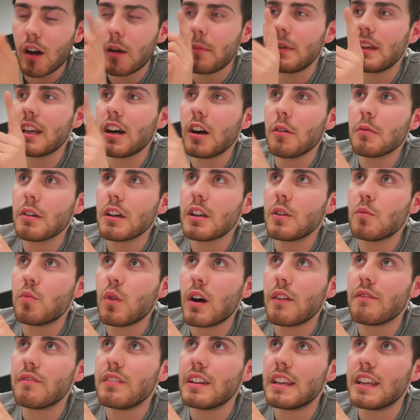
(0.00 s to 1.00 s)
I mean, I uploaded
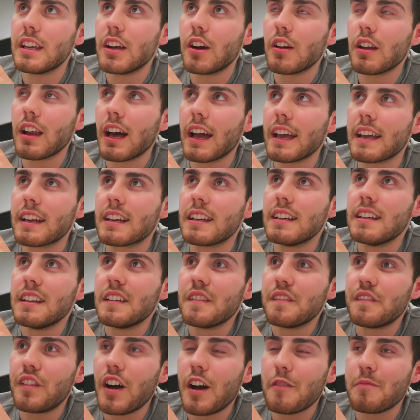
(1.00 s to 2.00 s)
one video like
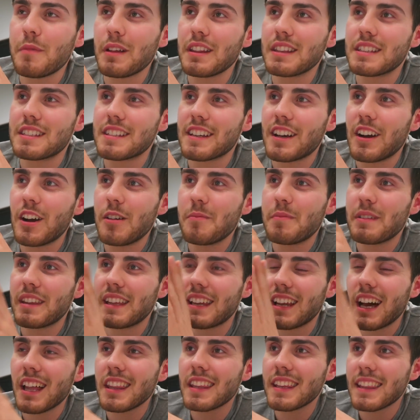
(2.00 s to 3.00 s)
5 months ago, but
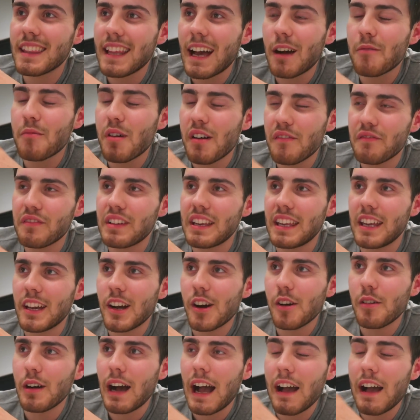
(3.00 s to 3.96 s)
then other than that one video,